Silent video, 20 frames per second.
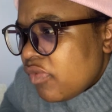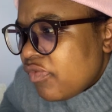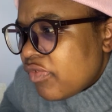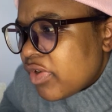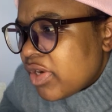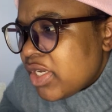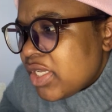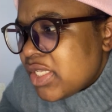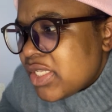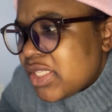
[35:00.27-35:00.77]
for
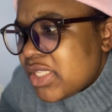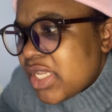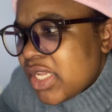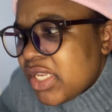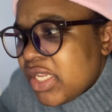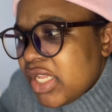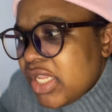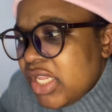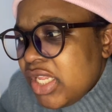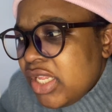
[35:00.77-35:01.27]

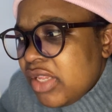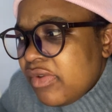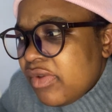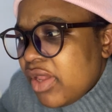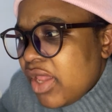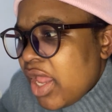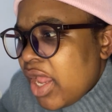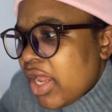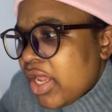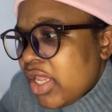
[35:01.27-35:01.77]
instance,
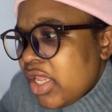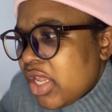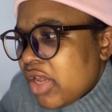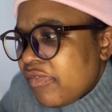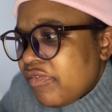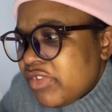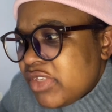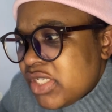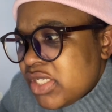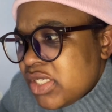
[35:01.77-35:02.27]

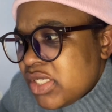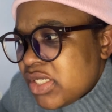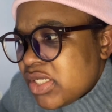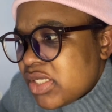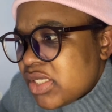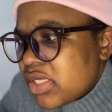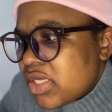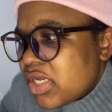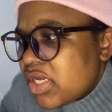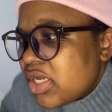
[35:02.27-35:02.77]
EFTs